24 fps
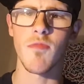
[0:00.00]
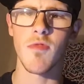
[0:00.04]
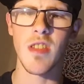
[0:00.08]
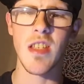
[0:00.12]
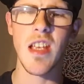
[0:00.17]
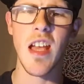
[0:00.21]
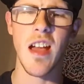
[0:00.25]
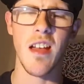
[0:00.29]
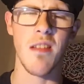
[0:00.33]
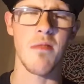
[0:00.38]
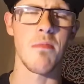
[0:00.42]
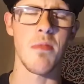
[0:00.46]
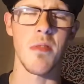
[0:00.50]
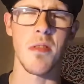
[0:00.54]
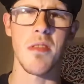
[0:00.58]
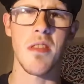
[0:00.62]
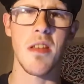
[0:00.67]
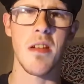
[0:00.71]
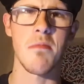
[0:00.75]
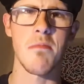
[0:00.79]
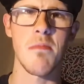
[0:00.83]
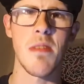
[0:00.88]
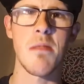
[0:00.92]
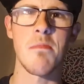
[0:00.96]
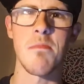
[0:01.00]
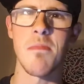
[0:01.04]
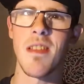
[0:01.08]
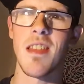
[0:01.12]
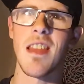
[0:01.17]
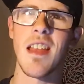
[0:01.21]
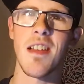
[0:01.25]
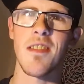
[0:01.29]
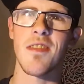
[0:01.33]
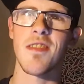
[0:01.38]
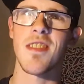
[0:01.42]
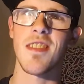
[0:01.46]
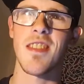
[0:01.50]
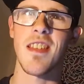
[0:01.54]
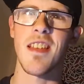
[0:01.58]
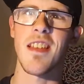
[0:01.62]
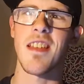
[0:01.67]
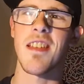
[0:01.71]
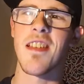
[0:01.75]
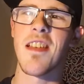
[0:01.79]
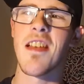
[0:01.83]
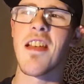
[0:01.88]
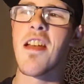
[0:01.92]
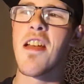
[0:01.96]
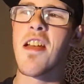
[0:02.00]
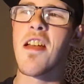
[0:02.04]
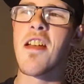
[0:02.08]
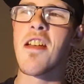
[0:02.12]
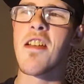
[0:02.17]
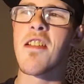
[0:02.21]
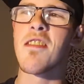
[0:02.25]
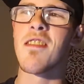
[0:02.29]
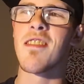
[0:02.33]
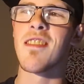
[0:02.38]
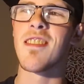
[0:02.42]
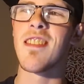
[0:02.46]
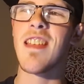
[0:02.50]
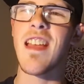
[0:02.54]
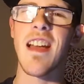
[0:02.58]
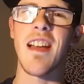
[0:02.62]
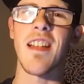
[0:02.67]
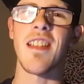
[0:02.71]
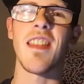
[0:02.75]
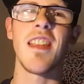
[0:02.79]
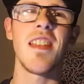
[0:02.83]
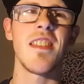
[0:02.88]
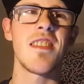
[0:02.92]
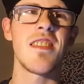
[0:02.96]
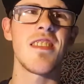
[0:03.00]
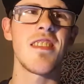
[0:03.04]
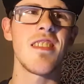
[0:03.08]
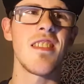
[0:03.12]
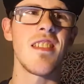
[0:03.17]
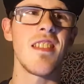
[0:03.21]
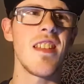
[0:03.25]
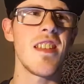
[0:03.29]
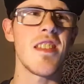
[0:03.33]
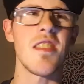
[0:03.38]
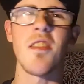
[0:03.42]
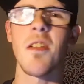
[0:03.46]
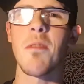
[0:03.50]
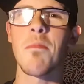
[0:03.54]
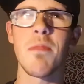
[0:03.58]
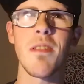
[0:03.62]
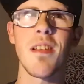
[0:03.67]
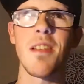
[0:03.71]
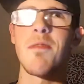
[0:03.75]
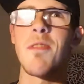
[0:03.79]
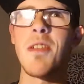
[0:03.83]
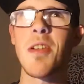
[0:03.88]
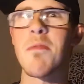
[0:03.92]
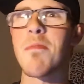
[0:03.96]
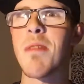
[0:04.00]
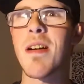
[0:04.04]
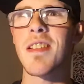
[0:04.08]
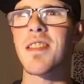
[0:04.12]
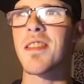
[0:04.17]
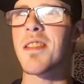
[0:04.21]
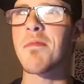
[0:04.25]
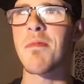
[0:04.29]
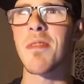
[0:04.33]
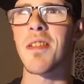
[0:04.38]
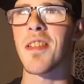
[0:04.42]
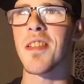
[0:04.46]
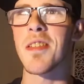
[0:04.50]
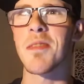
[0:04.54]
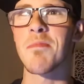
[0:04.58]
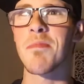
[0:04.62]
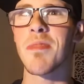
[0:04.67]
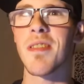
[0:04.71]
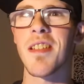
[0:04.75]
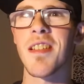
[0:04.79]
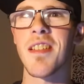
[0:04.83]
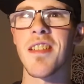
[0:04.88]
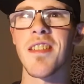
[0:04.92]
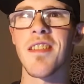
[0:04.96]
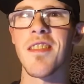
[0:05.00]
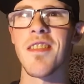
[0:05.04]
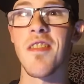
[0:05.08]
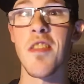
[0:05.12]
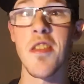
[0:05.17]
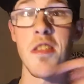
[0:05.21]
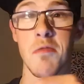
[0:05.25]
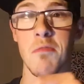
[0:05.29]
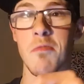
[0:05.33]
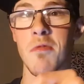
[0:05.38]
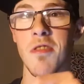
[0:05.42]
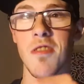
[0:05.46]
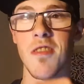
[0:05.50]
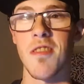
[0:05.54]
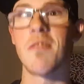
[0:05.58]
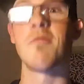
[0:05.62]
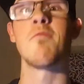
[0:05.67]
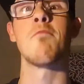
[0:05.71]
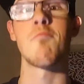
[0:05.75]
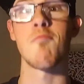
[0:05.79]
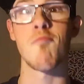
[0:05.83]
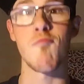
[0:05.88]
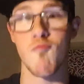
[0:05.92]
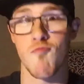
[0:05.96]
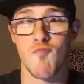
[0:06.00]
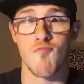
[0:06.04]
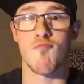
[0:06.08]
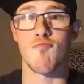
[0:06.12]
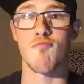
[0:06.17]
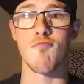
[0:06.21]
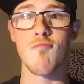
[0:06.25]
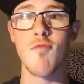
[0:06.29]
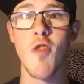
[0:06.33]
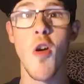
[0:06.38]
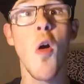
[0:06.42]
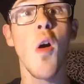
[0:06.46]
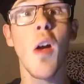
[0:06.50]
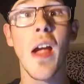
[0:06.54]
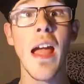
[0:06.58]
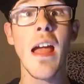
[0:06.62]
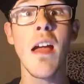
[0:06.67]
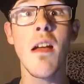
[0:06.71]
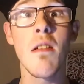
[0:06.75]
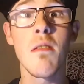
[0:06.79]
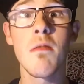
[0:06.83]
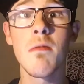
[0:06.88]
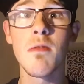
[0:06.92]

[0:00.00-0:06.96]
Yeah, but that made me laugh. It's like, yeah, let's not play real basketball. Let's play this one. Okay.